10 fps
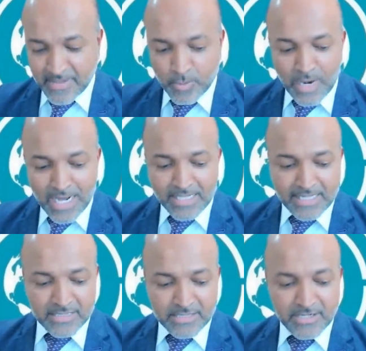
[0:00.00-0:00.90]
what
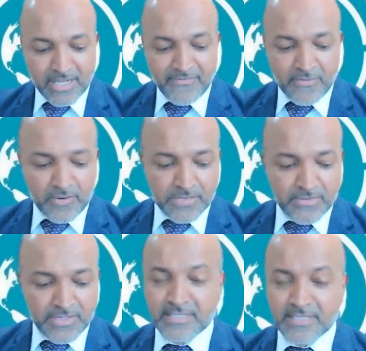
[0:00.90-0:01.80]
these reforms,
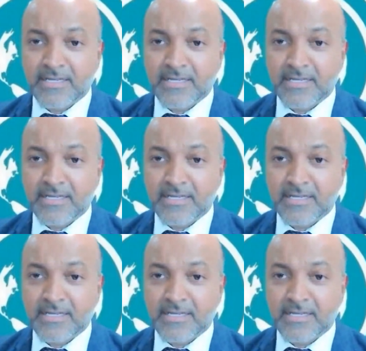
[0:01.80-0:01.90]
which